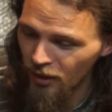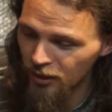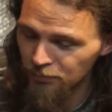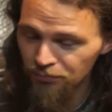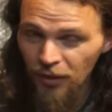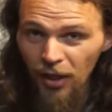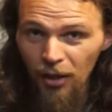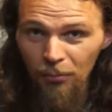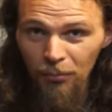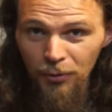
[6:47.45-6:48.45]
Um,
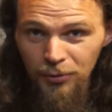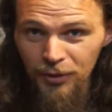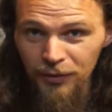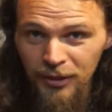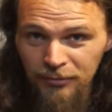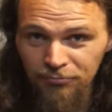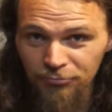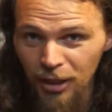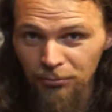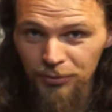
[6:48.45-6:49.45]
most of it
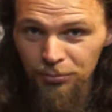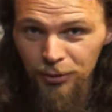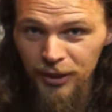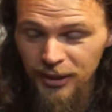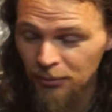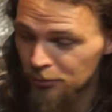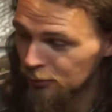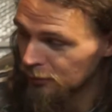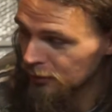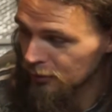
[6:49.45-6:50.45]
comes
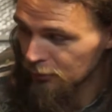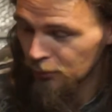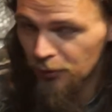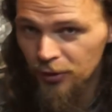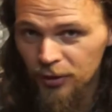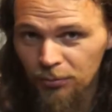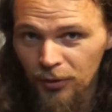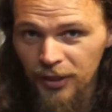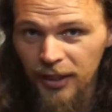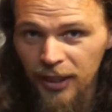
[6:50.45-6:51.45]
pre-assembled so all of the
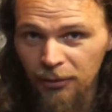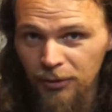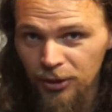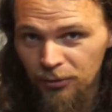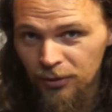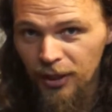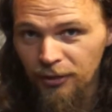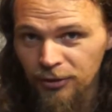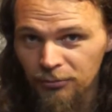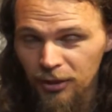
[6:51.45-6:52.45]
body here which I'll get
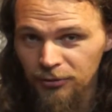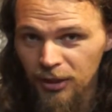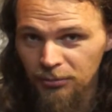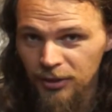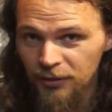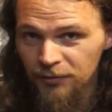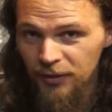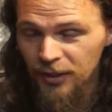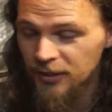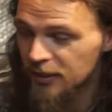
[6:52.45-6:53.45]
you some close-ups of
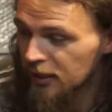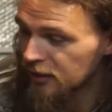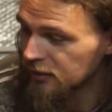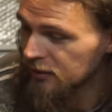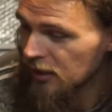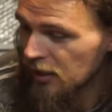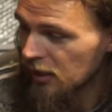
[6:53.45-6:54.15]
in a second